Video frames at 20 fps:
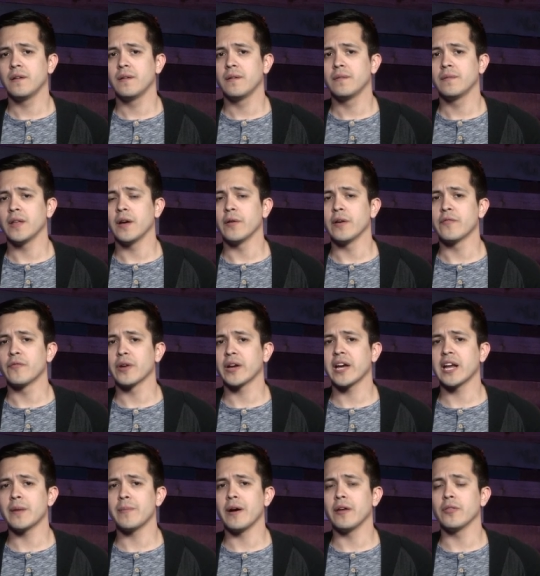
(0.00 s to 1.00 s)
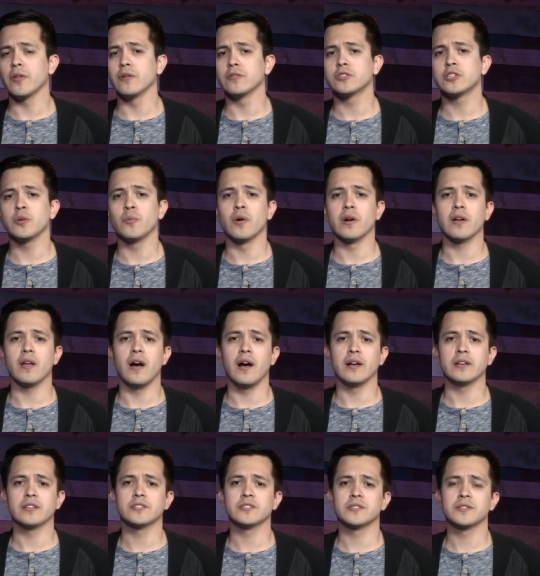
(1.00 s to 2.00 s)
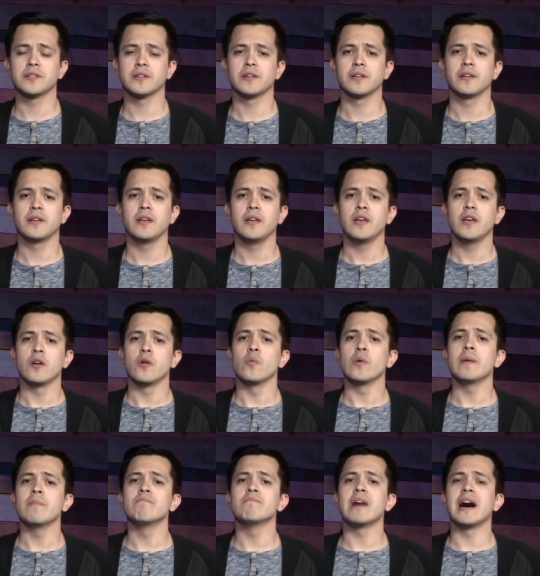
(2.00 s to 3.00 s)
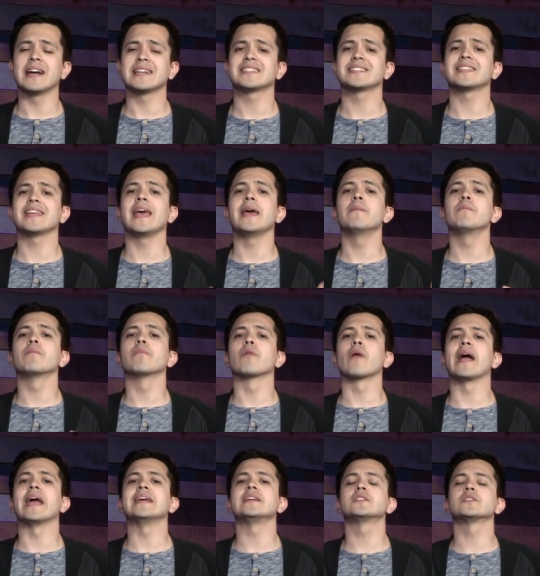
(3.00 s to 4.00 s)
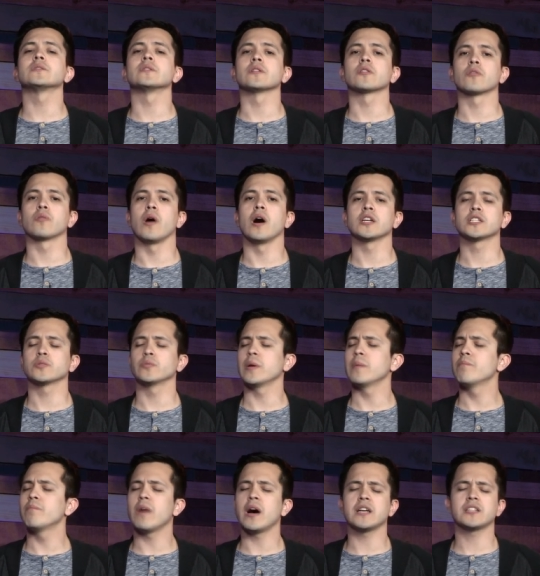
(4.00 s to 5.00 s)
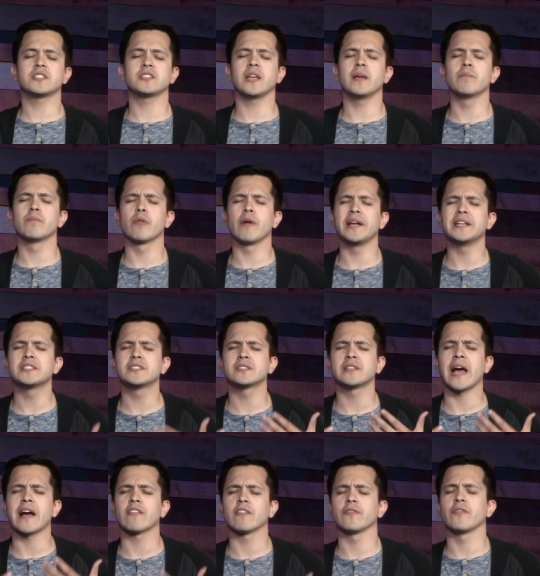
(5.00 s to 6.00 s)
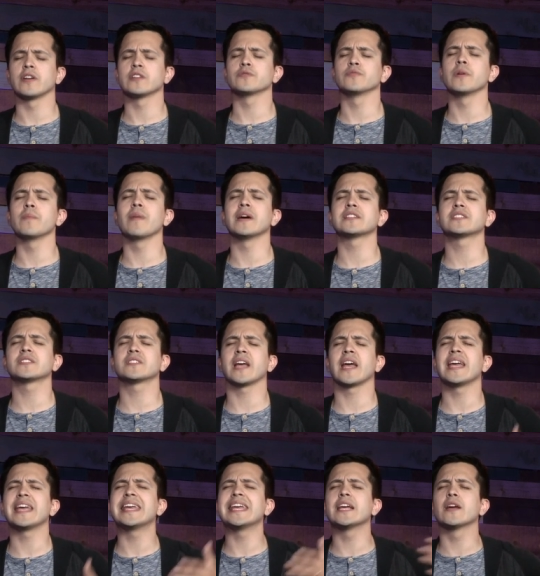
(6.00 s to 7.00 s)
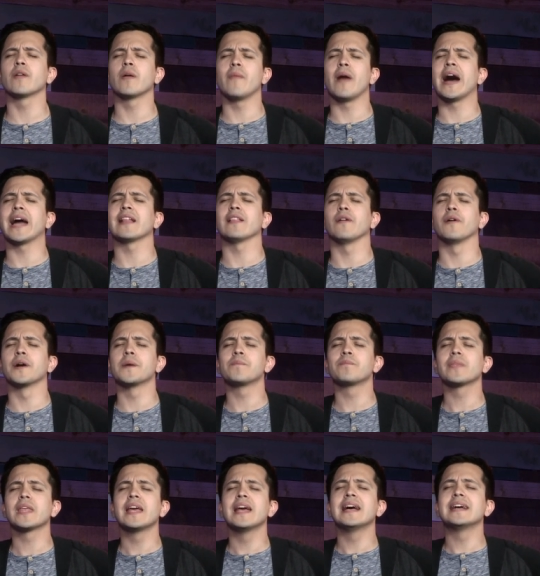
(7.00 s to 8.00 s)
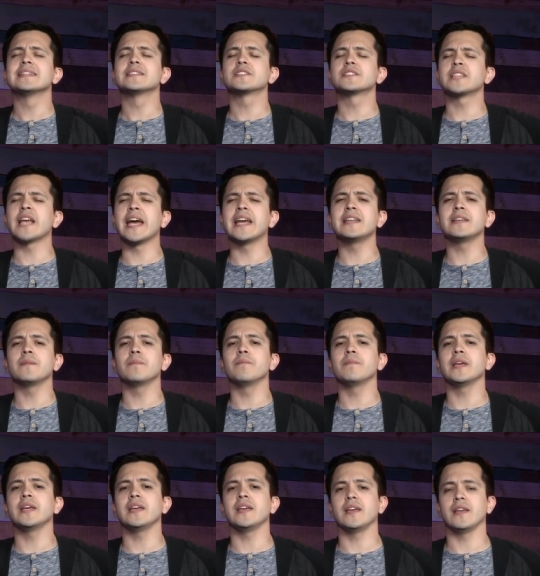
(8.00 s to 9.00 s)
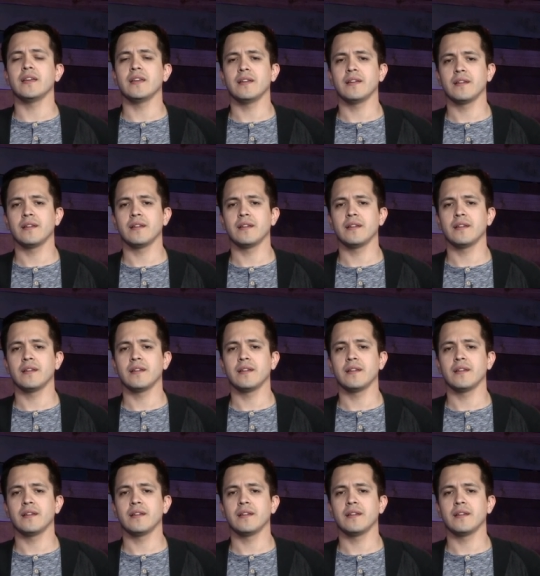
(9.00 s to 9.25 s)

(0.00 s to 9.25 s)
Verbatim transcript: that we forget about those who are lost we must embrace the cross. We must embrace sacrifice. We must say, Here am I, Lord, send me.